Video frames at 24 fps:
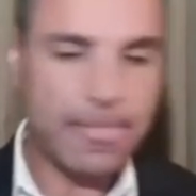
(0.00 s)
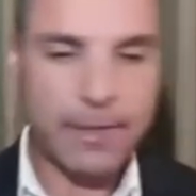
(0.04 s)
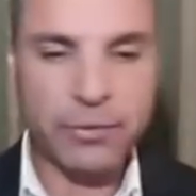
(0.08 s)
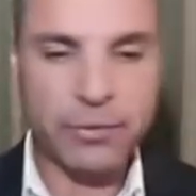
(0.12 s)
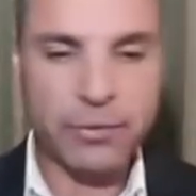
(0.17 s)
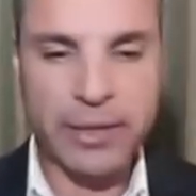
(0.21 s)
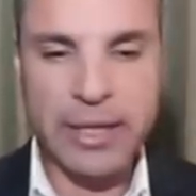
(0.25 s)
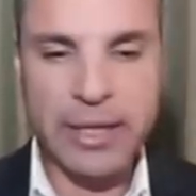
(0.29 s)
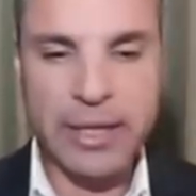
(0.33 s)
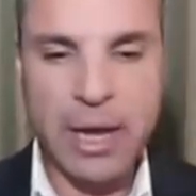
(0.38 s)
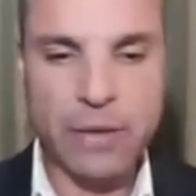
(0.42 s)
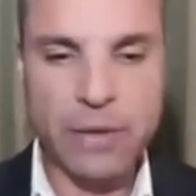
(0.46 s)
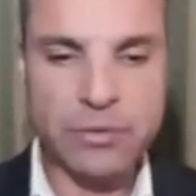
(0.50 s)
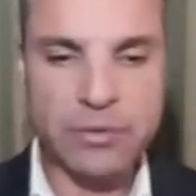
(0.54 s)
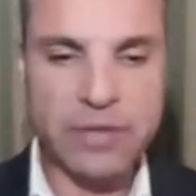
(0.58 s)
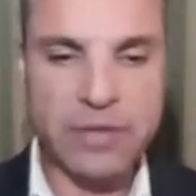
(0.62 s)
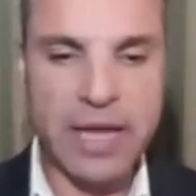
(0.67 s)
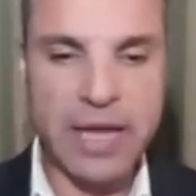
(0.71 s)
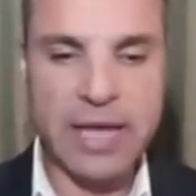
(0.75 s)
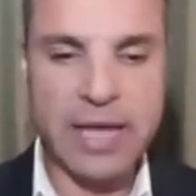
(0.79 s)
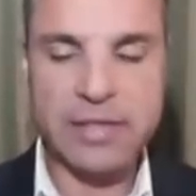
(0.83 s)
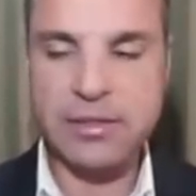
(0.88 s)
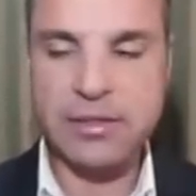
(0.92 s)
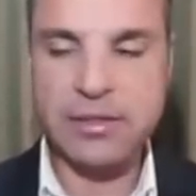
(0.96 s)
greenhouse
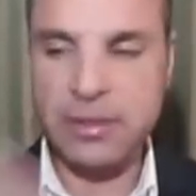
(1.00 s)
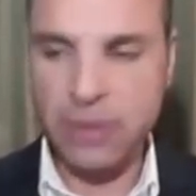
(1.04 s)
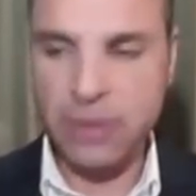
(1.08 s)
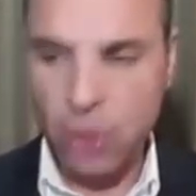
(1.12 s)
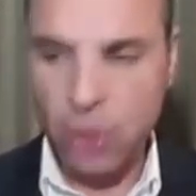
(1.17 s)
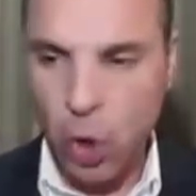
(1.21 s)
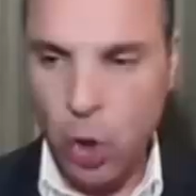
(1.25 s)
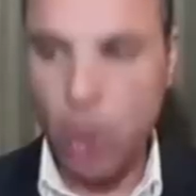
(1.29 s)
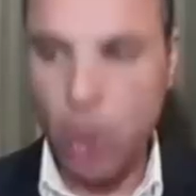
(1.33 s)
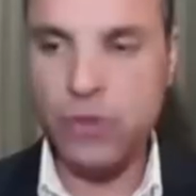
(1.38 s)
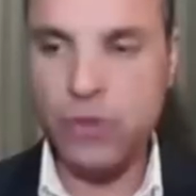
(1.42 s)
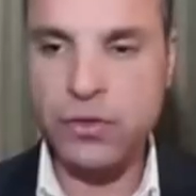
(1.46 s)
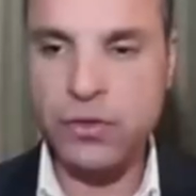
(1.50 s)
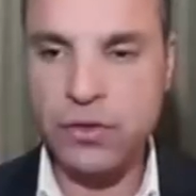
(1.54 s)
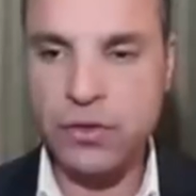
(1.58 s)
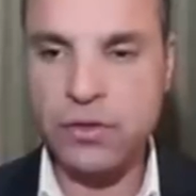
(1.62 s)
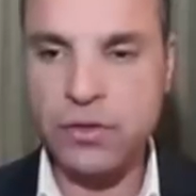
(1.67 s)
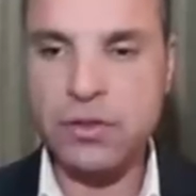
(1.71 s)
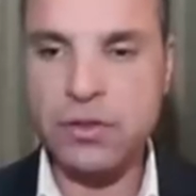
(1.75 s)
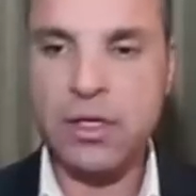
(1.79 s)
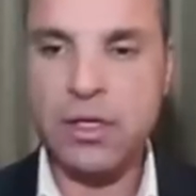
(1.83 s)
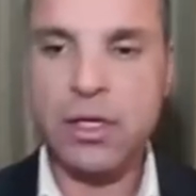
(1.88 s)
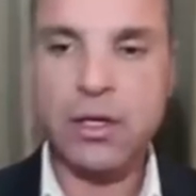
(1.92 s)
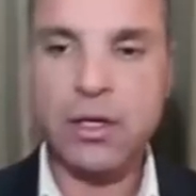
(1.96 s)
gas
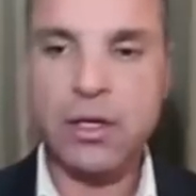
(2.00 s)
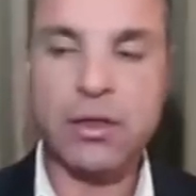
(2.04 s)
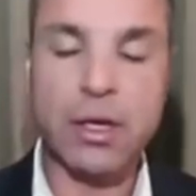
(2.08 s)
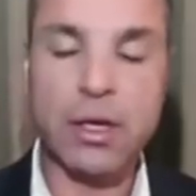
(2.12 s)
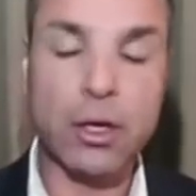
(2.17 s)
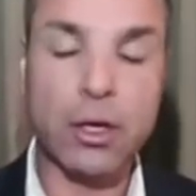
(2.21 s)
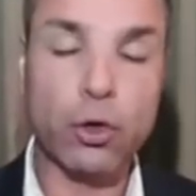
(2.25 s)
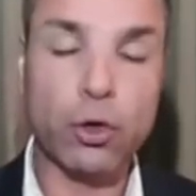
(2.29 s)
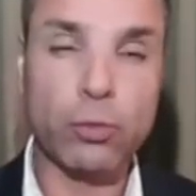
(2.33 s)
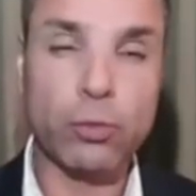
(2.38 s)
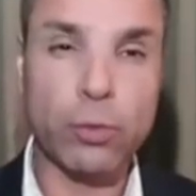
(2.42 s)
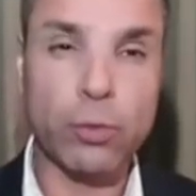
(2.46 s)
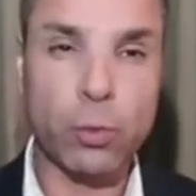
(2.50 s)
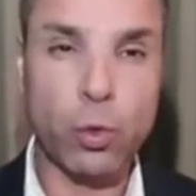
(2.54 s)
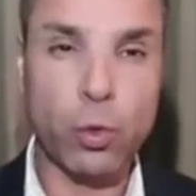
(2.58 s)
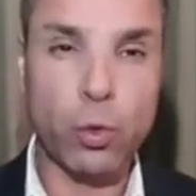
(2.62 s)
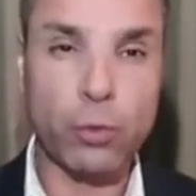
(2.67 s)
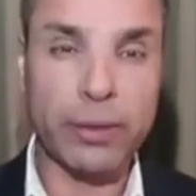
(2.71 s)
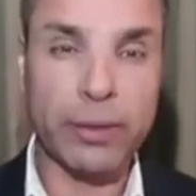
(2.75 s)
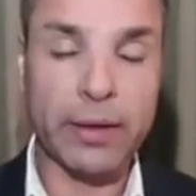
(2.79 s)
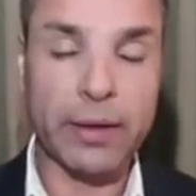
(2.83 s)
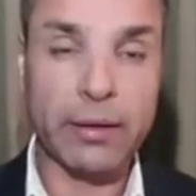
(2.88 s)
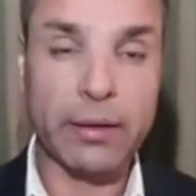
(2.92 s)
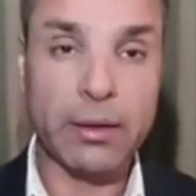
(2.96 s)
causes the global
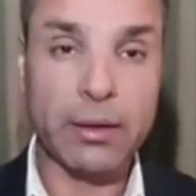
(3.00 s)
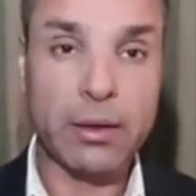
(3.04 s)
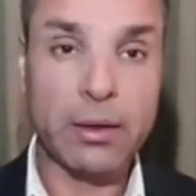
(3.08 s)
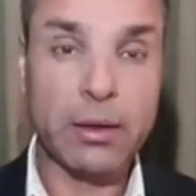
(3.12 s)
warming.